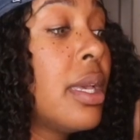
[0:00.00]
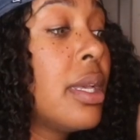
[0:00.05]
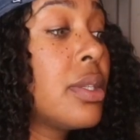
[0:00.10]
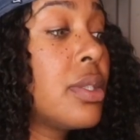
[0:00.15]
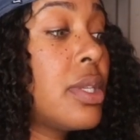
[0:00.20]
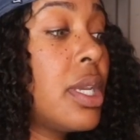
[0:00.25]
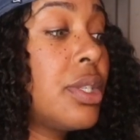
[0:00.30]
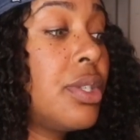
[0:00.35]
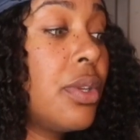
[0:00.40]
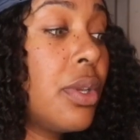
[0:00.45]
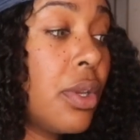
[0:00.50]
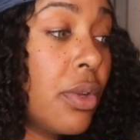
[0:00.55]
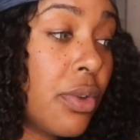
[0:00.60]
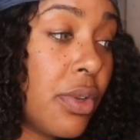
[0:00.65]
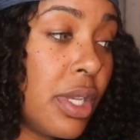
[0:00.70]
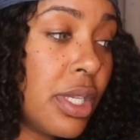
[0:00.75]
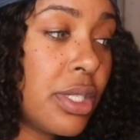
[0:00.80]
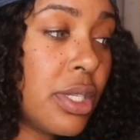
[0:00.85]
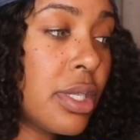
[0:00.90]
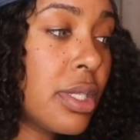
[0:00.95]
so that you can
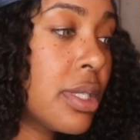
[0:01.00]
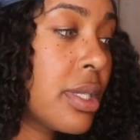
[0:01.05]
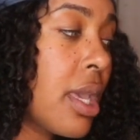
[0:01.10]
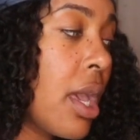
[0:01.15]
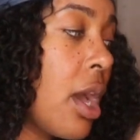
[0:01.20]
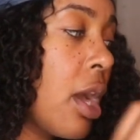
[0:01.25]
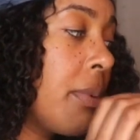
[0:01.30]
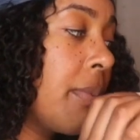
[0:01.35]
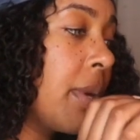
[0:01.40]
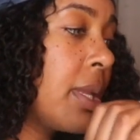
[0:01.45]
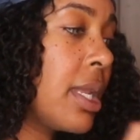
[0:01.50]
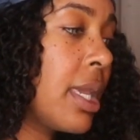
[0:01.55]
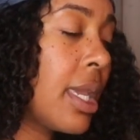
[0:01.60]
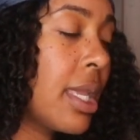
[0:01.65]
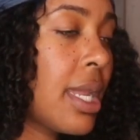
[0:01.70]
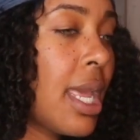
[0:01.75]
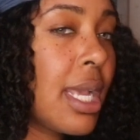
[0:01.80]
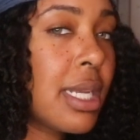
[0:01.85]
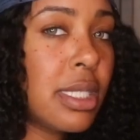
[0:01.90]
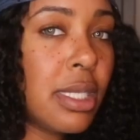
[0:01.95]
grease your scalp and it
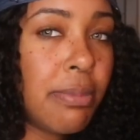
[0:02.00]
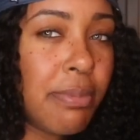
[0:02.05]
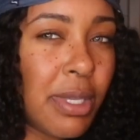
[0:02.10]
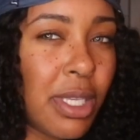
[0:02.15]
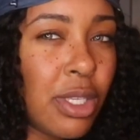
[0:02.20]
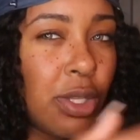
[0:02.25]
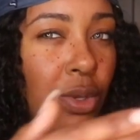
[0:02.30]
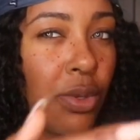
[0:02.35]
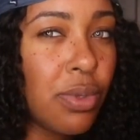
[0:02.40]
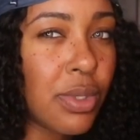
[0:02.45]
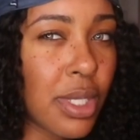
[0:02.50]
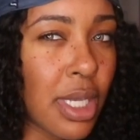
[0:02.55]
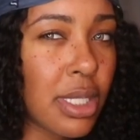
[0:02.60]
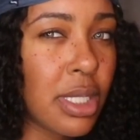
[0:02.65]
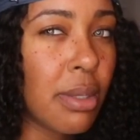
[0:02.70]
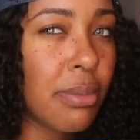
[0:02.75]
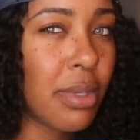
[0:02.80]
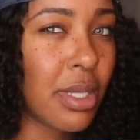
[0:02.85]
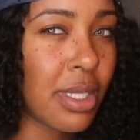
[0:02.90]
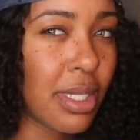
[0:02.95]
can actually be used as
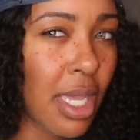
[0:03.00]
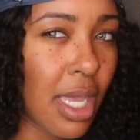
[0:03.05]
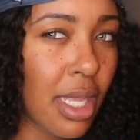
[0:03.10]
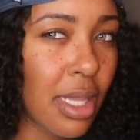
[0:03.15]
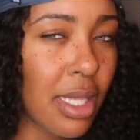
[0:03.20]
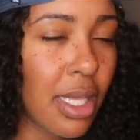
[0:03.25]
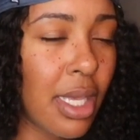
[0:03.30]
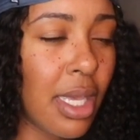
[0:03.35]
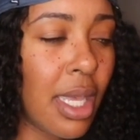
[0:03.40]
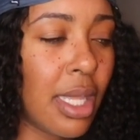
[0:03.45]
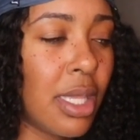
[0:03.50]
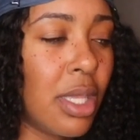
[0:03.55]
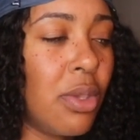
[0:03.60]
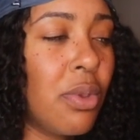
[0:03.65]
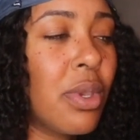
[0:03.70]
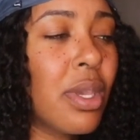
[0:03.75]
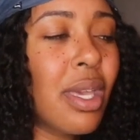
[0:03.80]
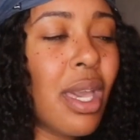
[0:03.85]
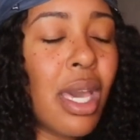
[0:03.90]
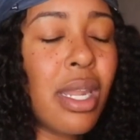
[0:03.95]
something daily, and then
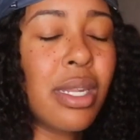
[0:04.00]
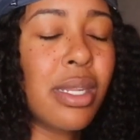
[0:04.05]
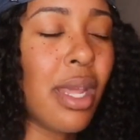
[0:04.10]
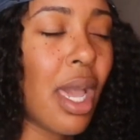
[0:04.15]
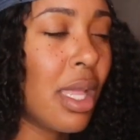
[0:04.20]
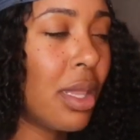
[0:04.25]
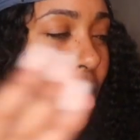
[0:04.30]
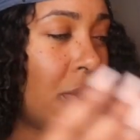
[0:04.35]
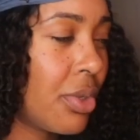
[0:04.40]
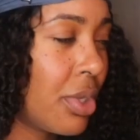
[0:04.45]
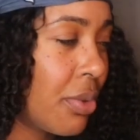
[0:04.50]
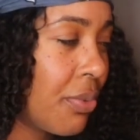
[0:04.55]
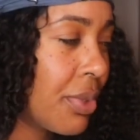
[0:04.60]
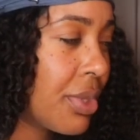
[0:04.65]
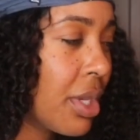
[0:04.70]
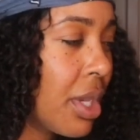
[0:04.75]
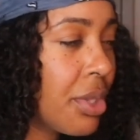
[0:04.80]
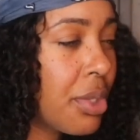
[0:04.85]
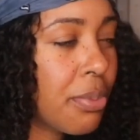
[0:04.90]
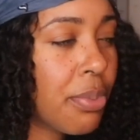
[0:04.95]
you can kind of dilute it
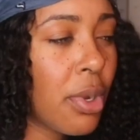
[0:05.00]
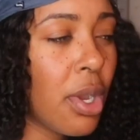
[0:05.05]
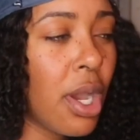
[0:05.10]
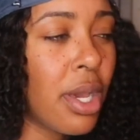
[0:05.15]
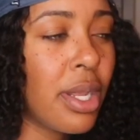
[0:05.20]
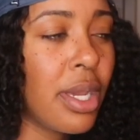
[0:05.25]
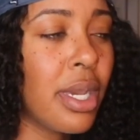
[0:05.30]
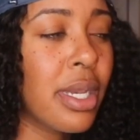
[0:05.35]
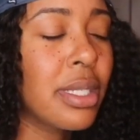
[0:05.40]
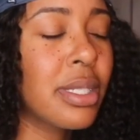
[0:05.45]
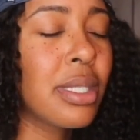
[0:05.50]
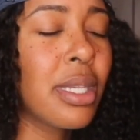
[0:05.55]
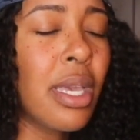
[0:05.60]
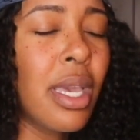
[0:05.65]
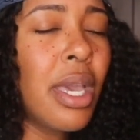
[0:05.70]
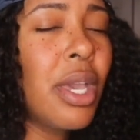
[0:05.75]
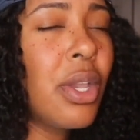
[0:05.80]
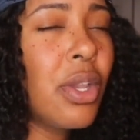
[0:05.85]
with the other products.